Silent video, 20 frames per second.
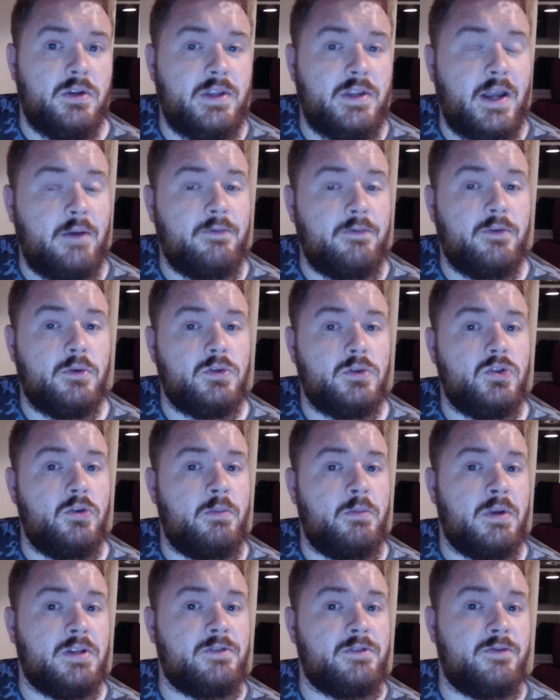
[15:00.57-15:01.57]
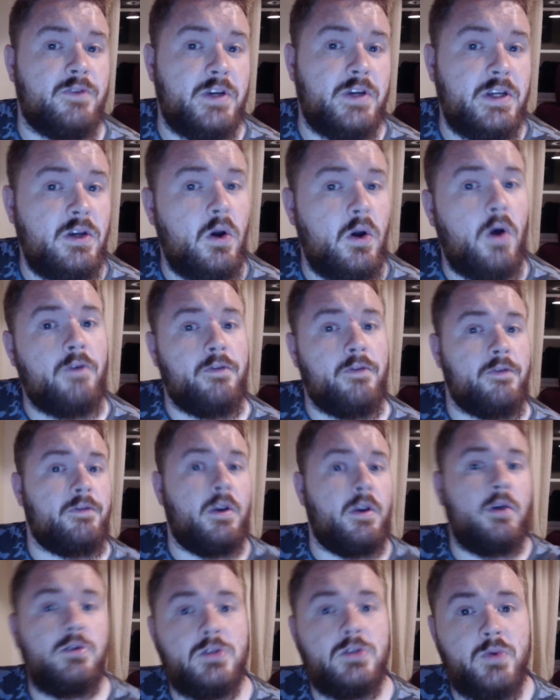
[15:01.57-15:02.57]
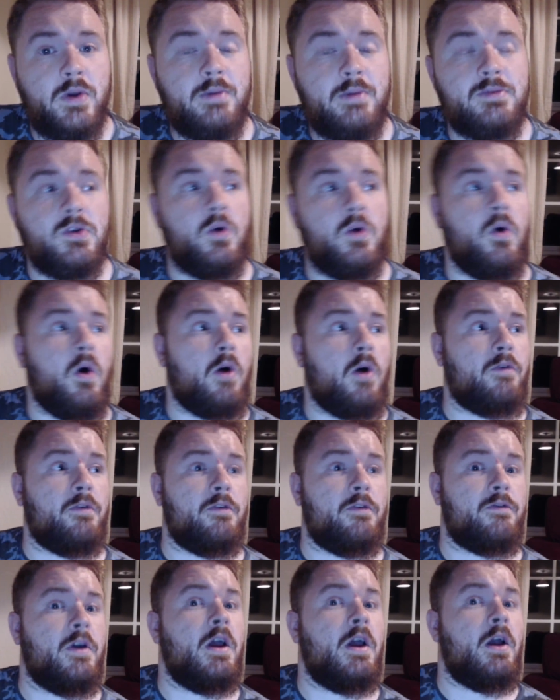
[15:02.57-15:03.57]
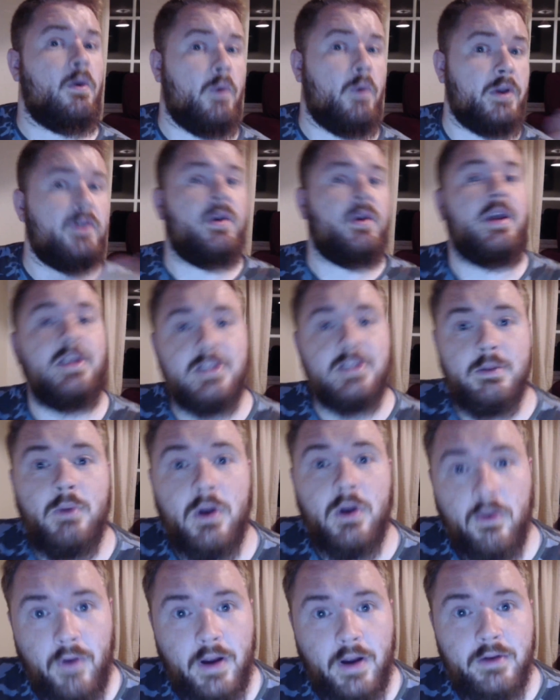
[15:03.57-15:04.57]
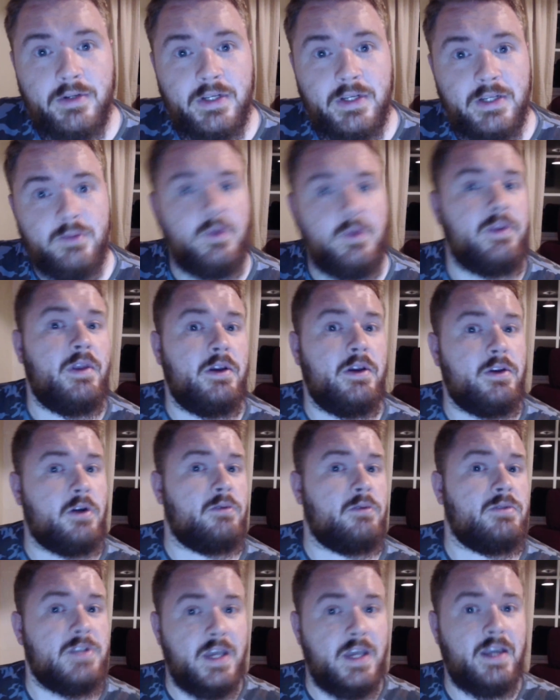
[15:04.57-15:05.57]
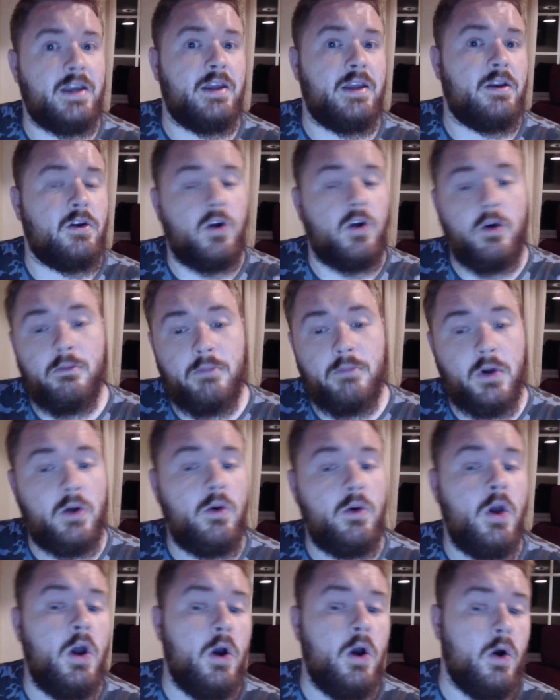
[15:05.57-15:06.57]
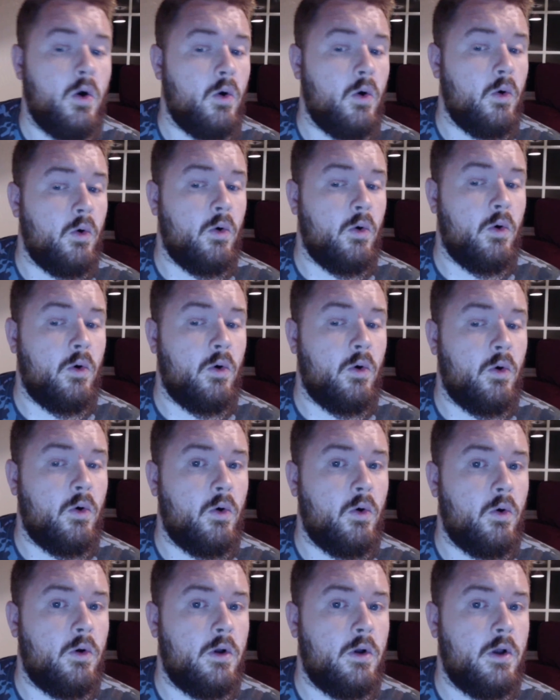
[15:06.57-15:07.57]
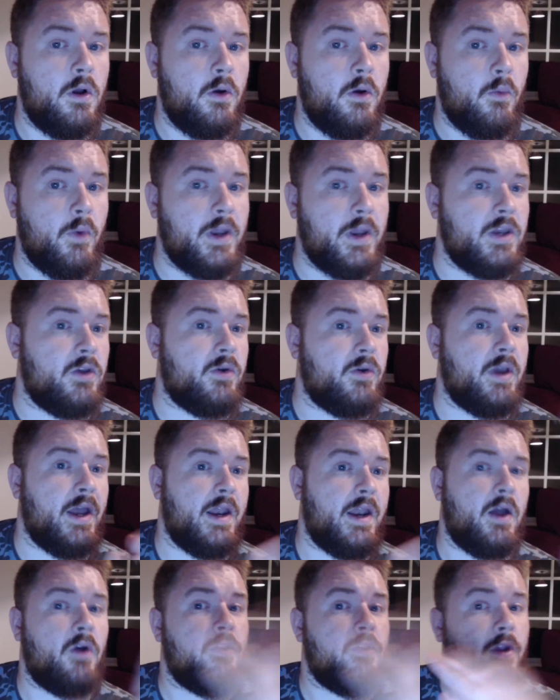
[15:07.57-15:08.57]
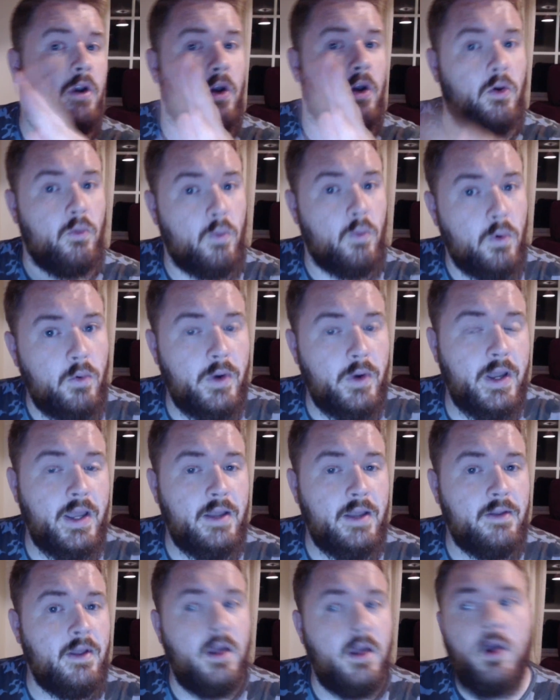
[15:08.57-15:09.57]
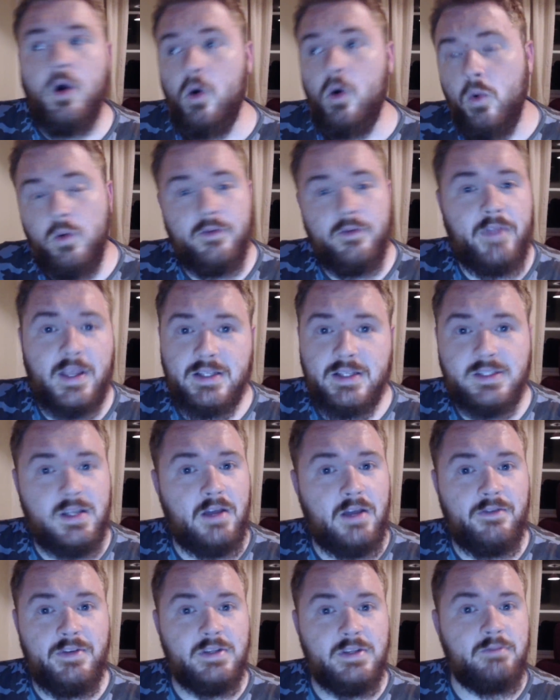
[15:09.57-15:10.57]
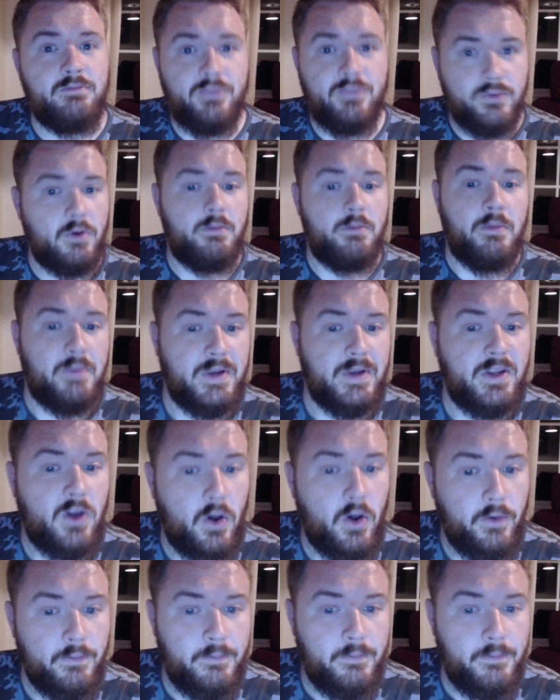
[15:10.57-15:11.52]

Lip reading: down forward 2+3 off of low sweeps, or off of when you hit someone grounded when they don't tech in a combo, or when you get it on the low wall hit, all of that stuff is probably gone.